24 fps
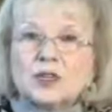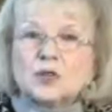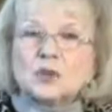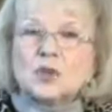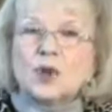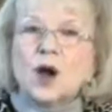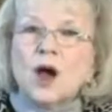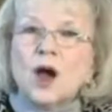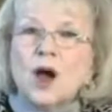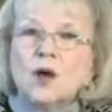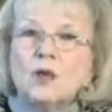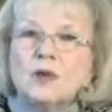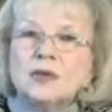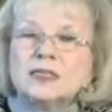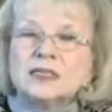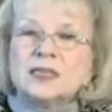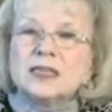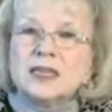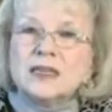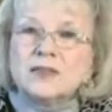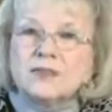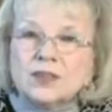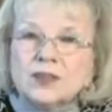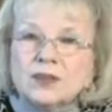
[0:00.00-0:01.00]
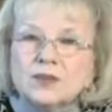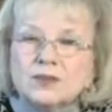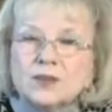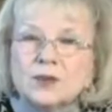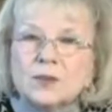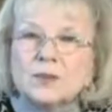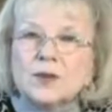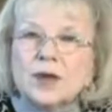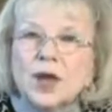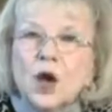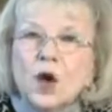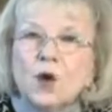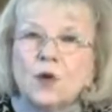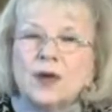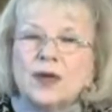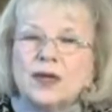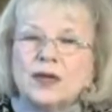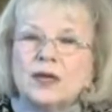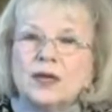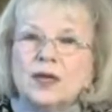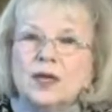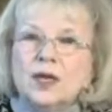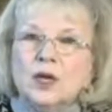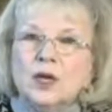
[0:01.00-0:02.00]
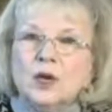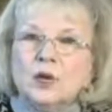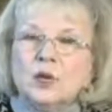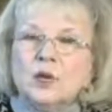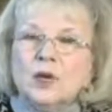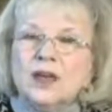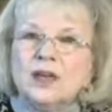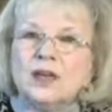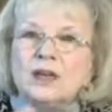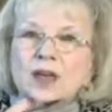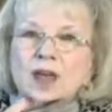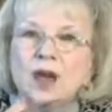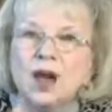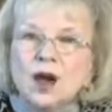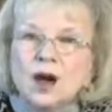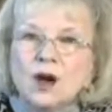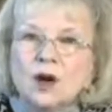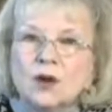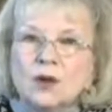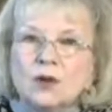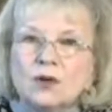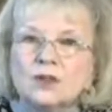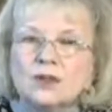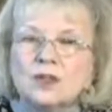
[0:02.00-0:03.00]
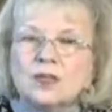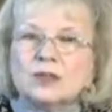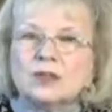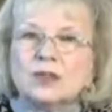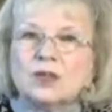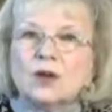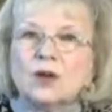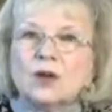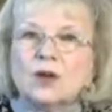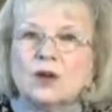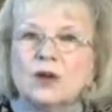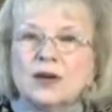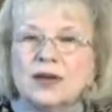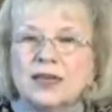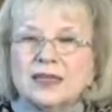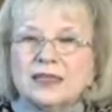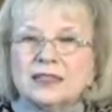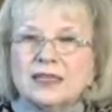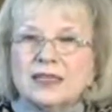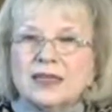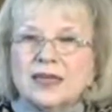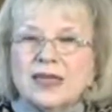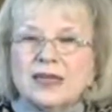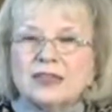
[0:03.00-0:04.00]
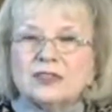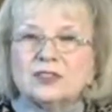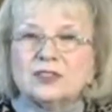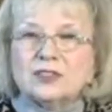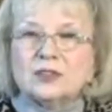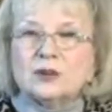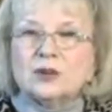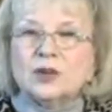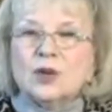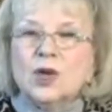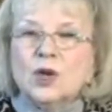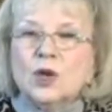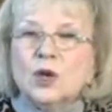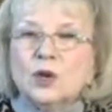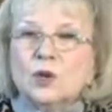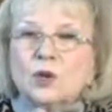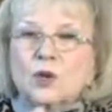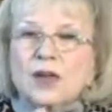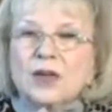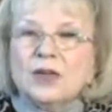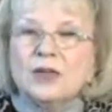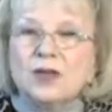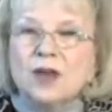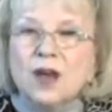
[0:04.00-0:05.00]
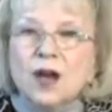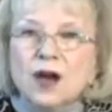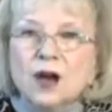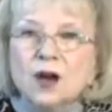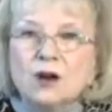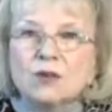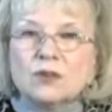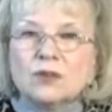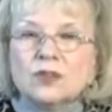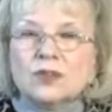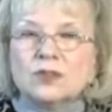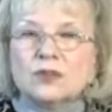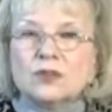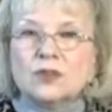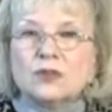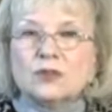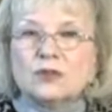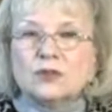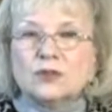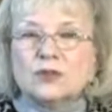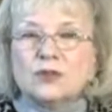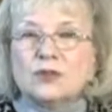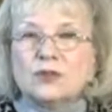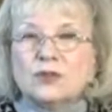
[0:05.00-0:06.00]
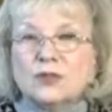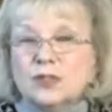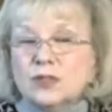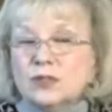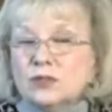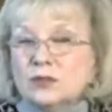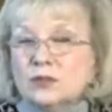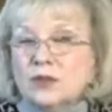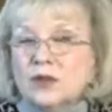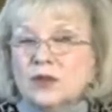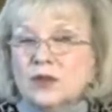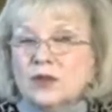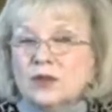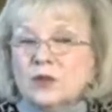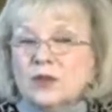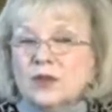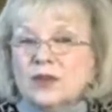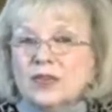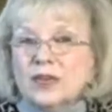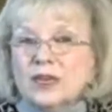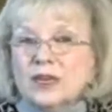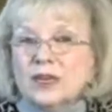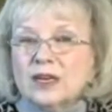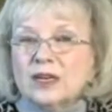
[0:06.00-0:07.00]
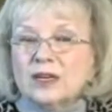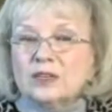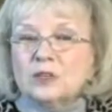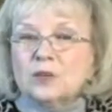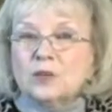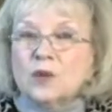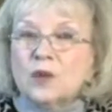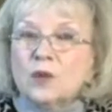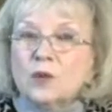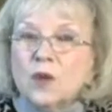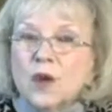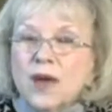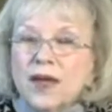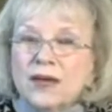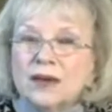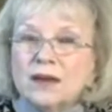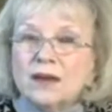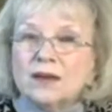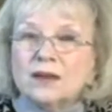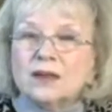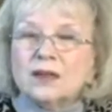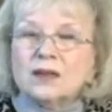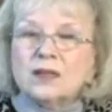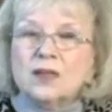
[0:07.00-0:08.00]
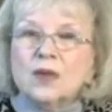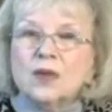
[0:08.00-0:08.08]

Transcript: we're always living from knowing. We know that the Lord has an answer. We know that the truth is really within us. We wait on it.